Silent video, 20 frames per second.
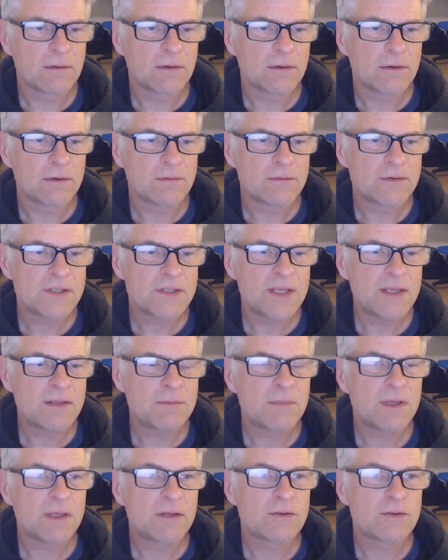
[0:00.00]
You've seen
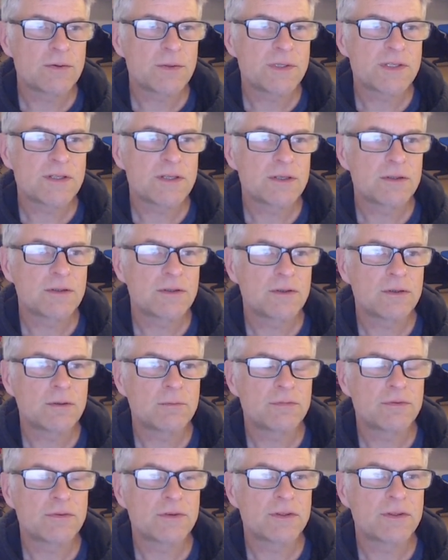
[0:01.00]
me twisting the knob
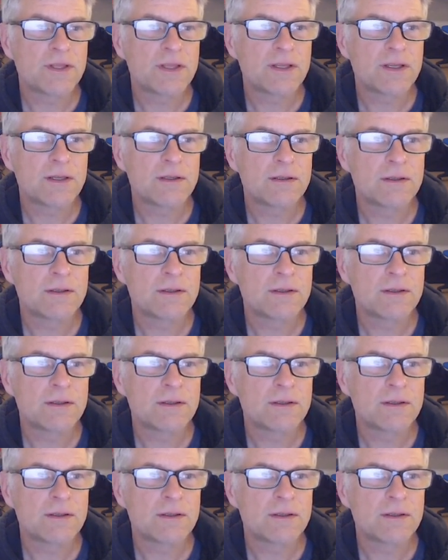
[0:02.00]
for the